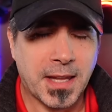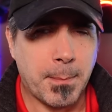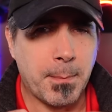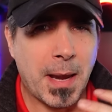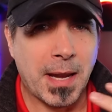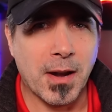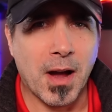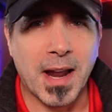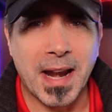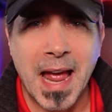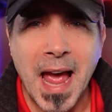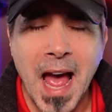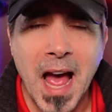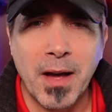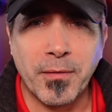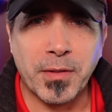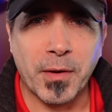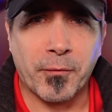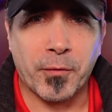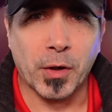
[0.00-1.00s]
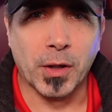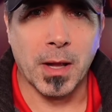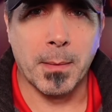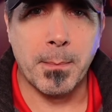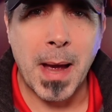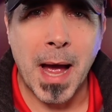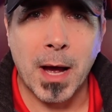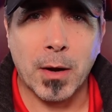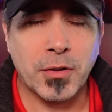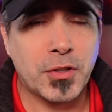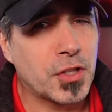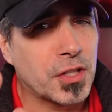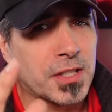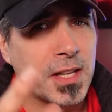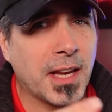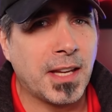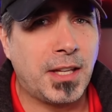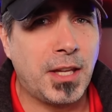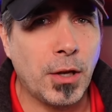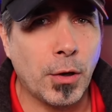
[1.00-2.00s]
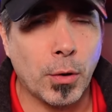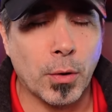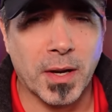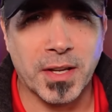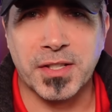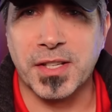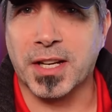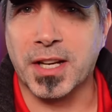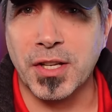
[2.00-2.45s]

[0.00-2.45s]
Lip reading: They may not have the full amount, just like you as a